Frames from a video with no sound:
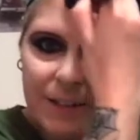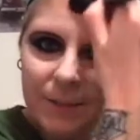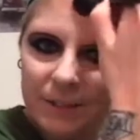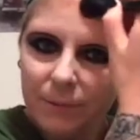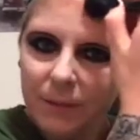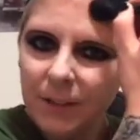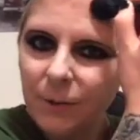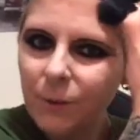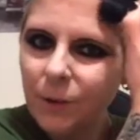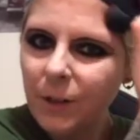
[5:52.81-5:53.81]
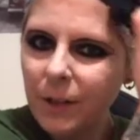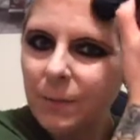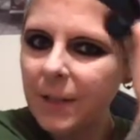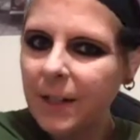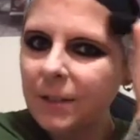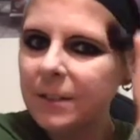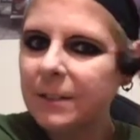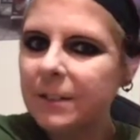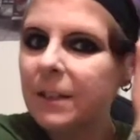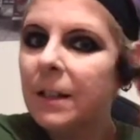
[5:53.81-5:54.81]
It was pretty warm, like I
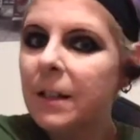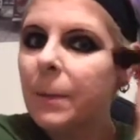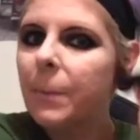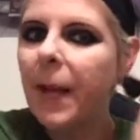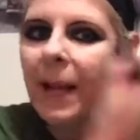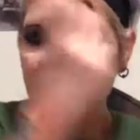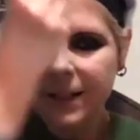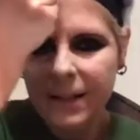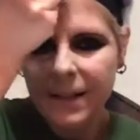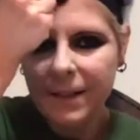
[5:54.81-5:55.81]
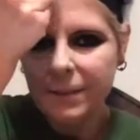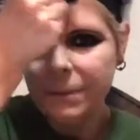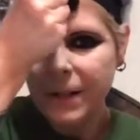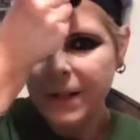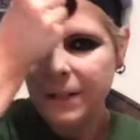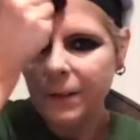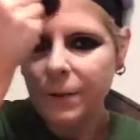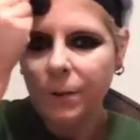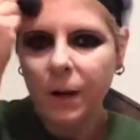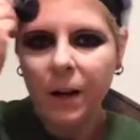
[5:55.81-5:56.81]
was painting in my
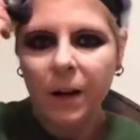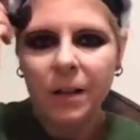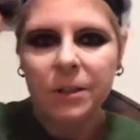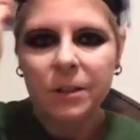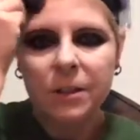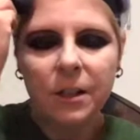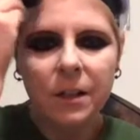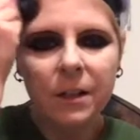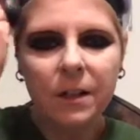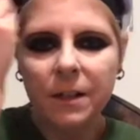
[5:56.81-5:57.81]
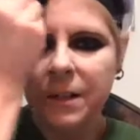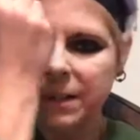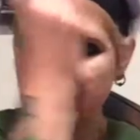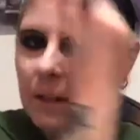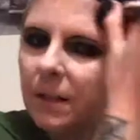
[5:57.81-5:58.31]
garage on